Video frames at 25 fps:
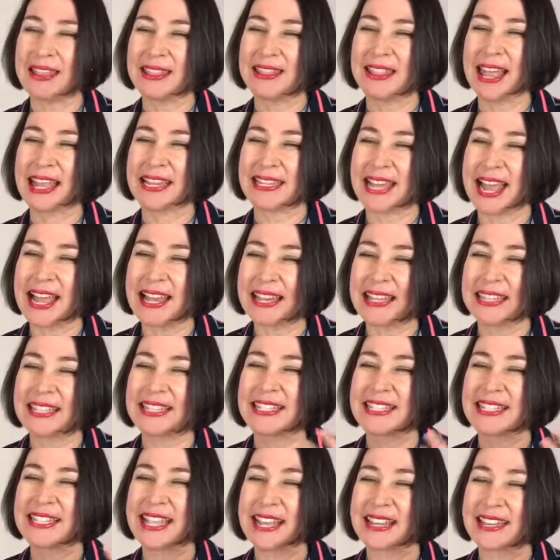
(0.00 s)
they tell
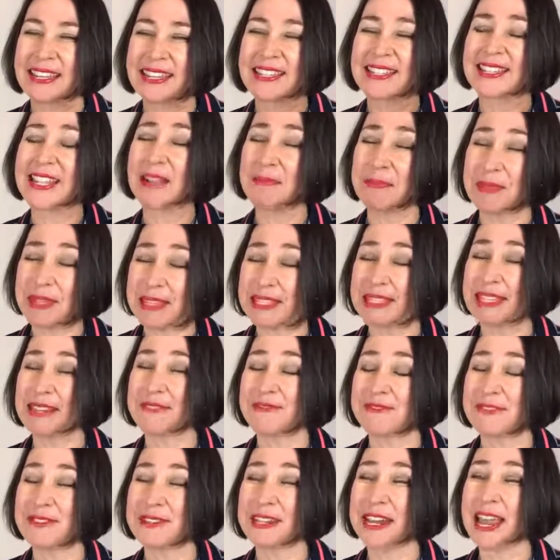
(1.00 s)
us that something's
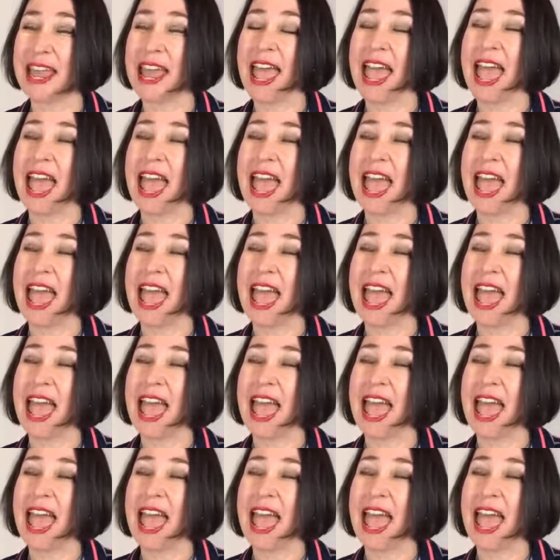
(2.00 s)
different,